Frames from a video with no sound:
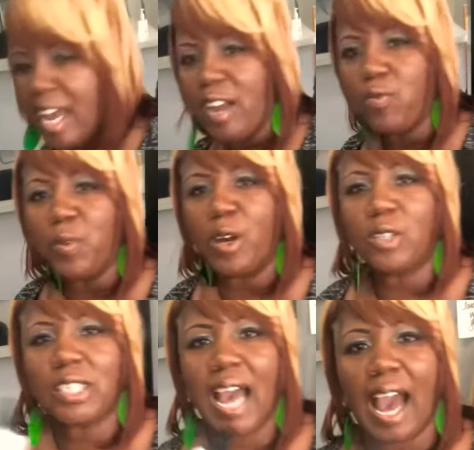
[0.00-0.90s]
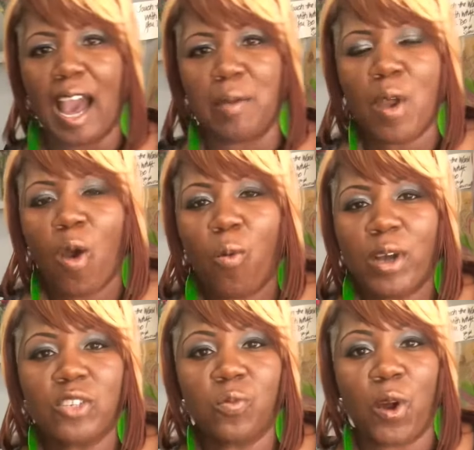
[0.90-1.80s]
in real time,
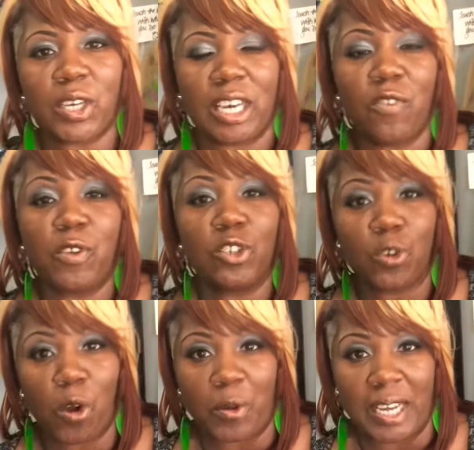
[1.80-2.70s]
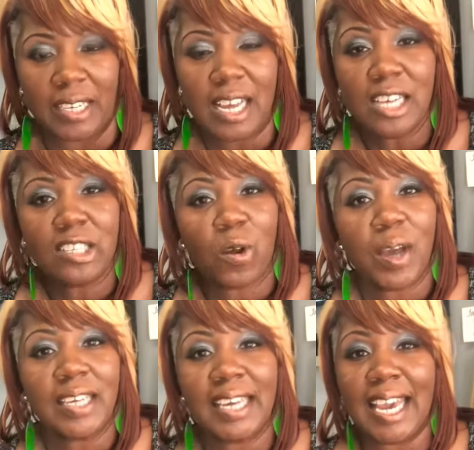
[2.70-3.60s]
what's working for Dorian. So
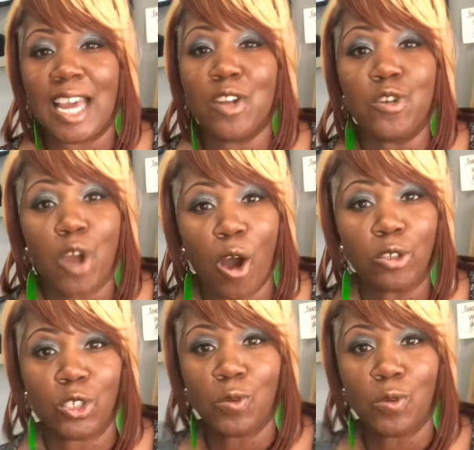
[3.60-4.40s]
again, no two